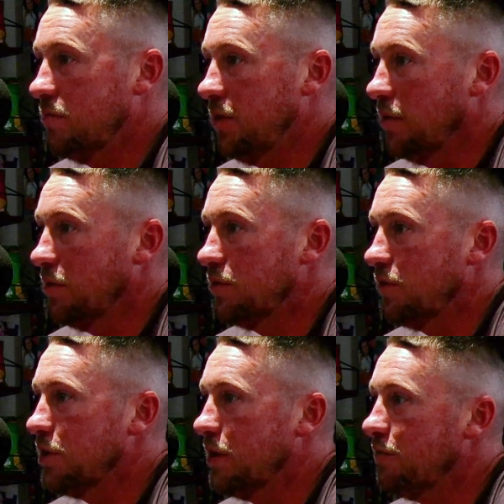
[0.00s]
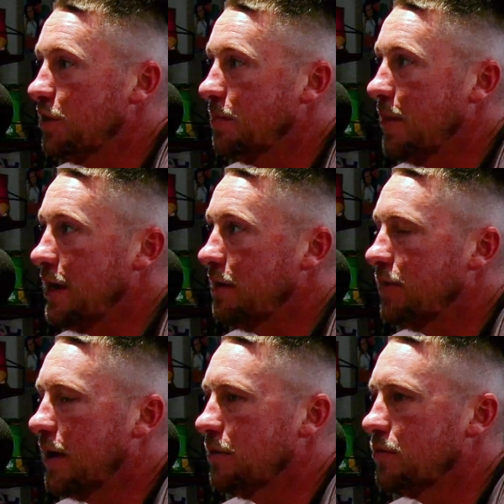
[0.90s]
You know, I used to fish it in Fishermania
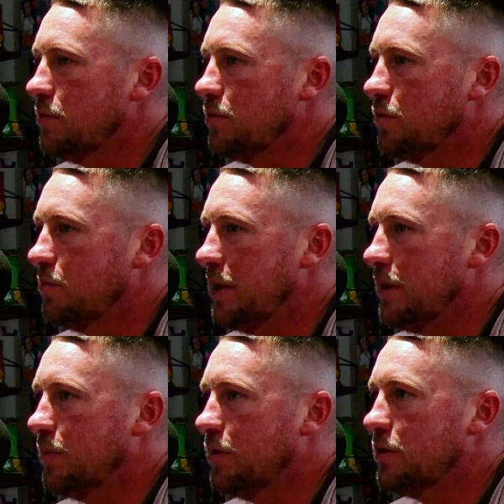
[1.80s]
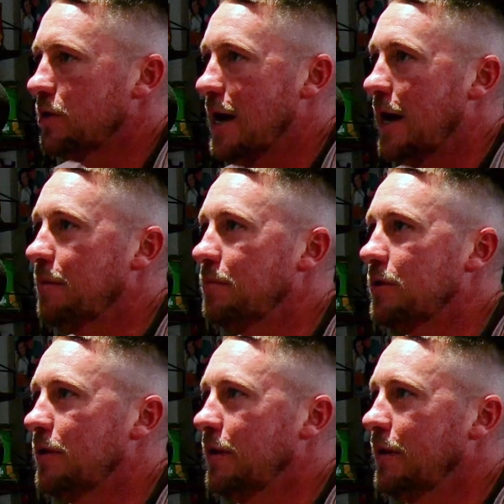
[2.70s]
finals. It was unbeatable at
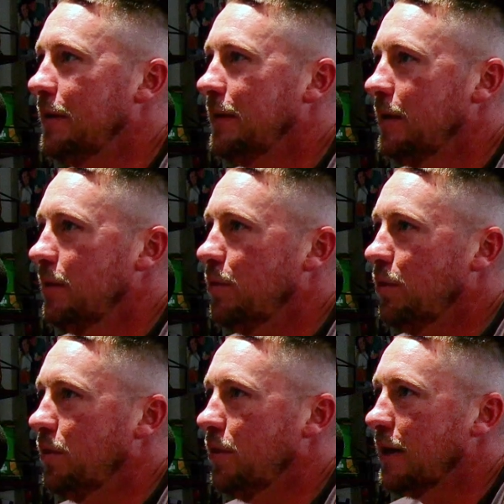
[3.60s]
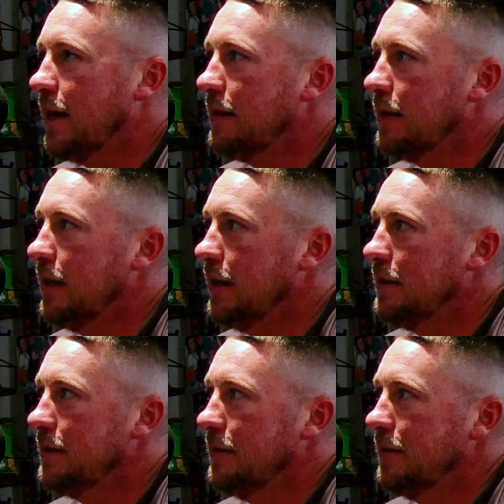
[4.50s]
times. But again,
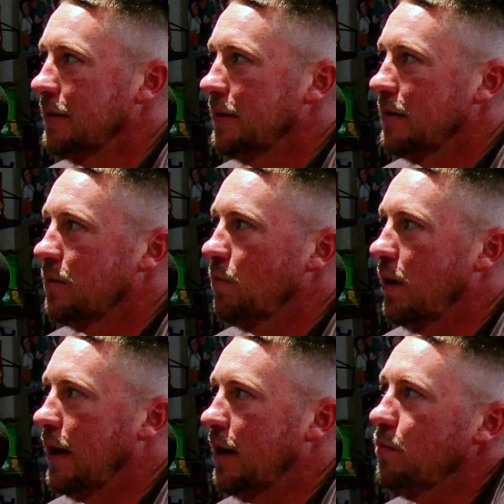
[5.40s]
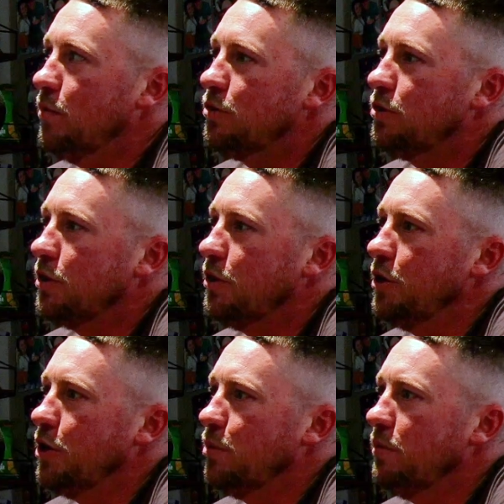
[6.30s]
like, how much can
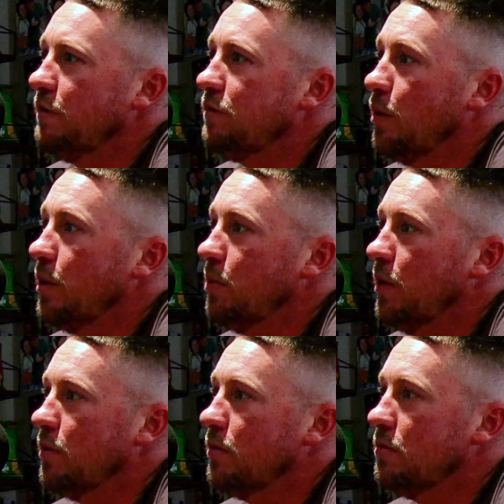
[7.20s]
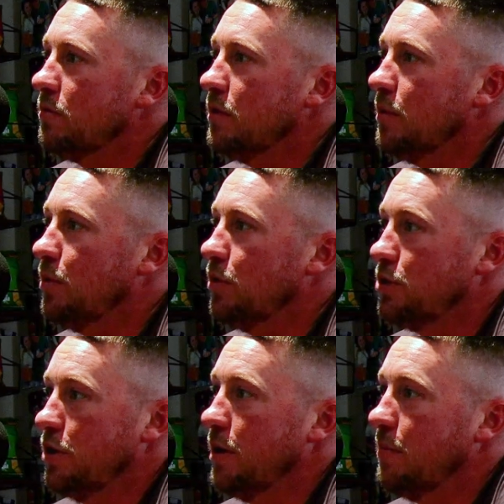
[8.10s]
you do with a floating pole? You put a
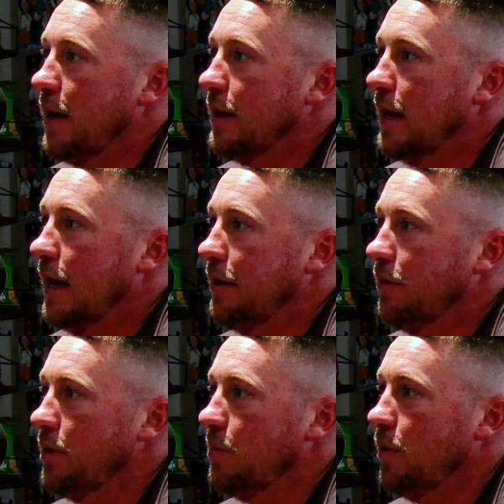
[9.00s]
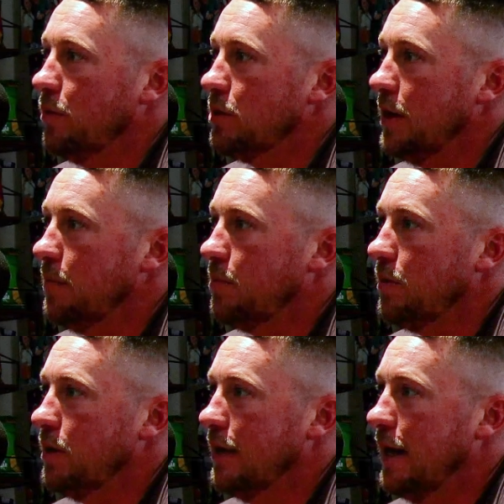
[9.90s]
certain amount of line on your pole tip,
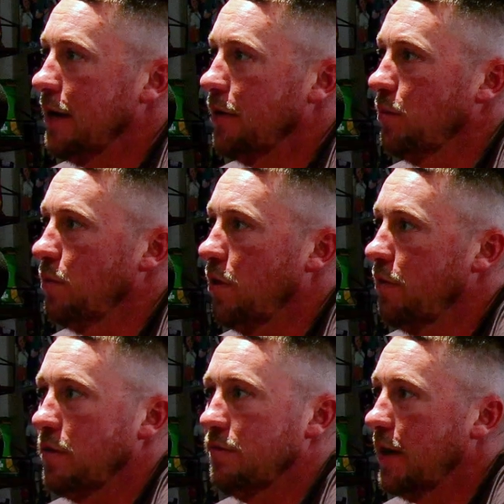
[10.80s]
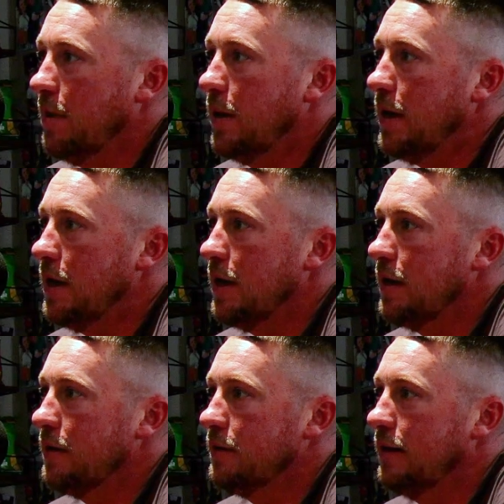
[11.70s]
you lie it on the water, and you fire bait
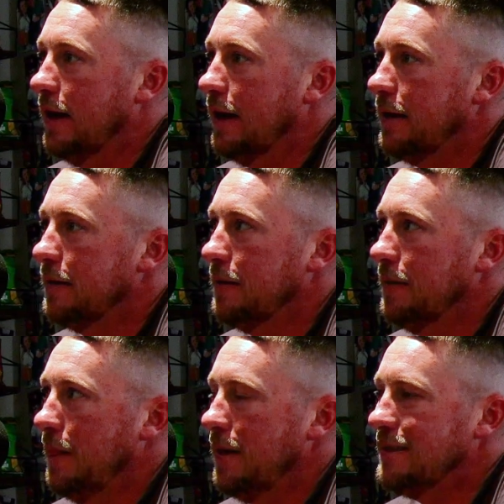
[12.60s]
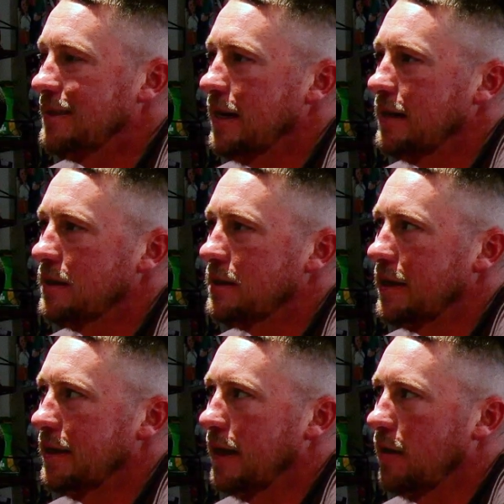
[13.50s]
it. Like, it takes the
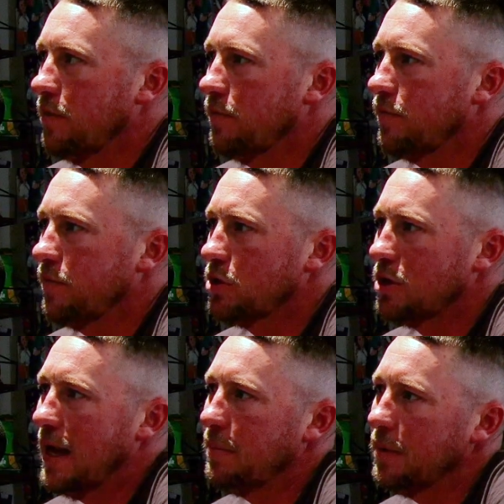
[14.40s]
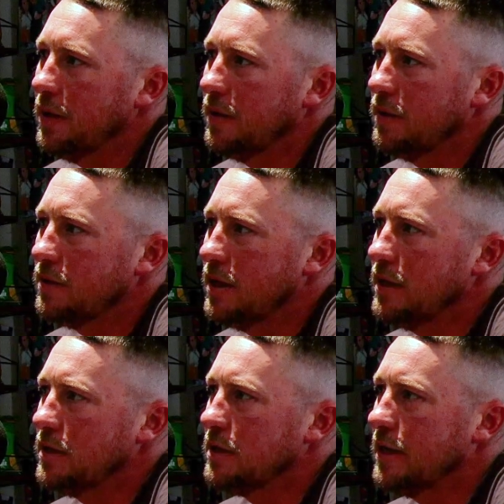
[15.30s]
skill out of slapping,
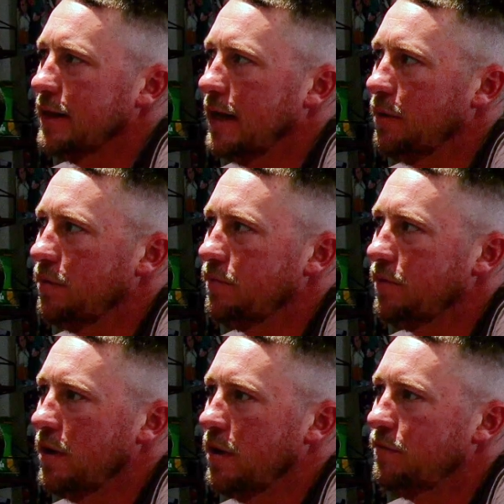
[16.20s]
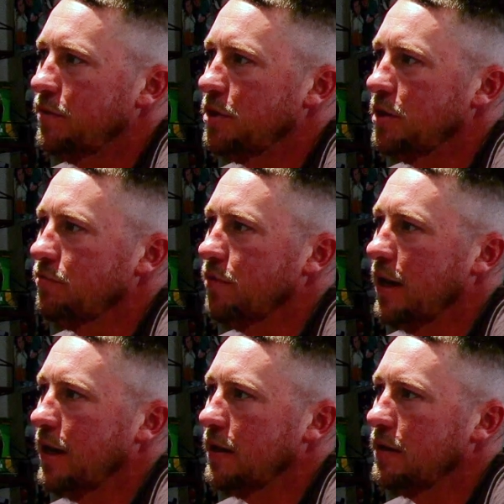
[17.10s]
takes the skill out of fishing the
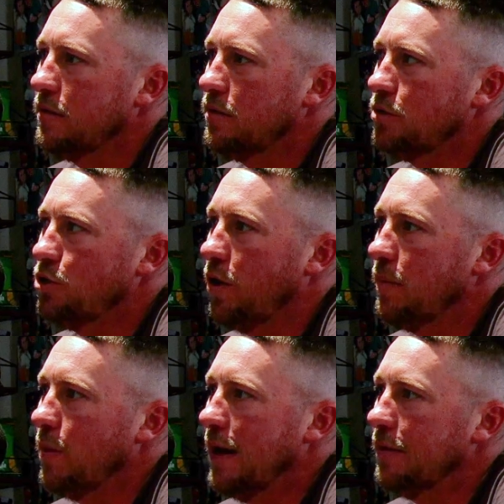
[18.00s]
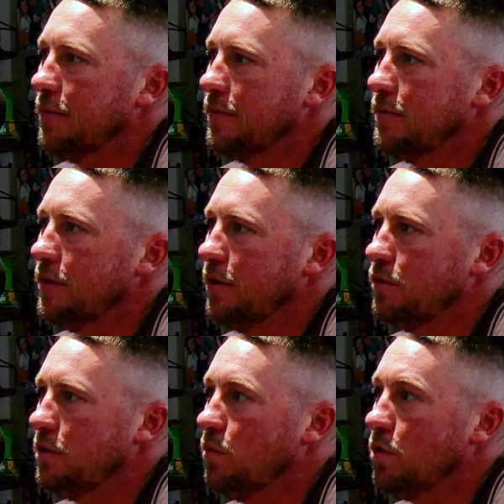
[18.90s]
right shotting pattern. You know,
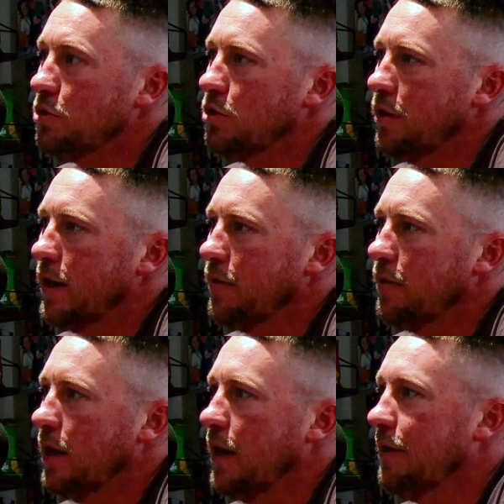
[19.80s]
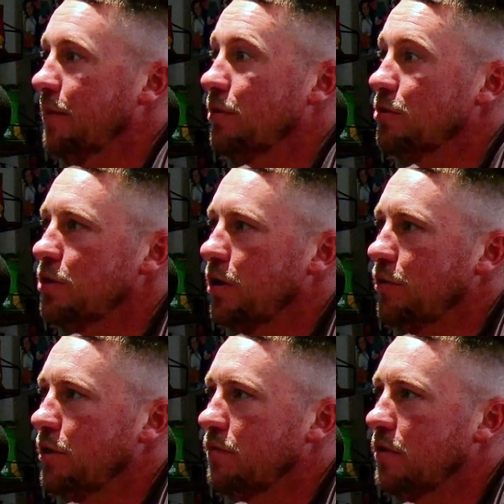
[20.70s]
do you want shot down your line? Do you want shot
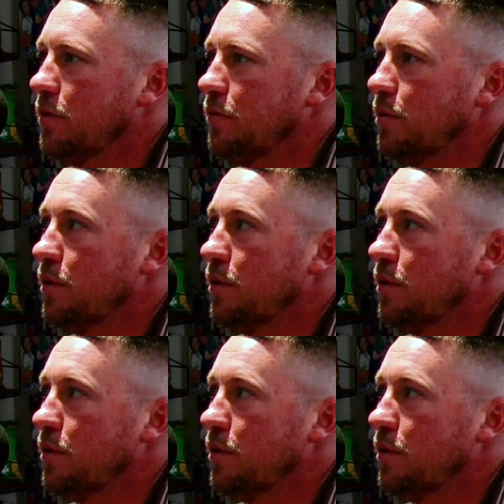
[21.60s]
under your float?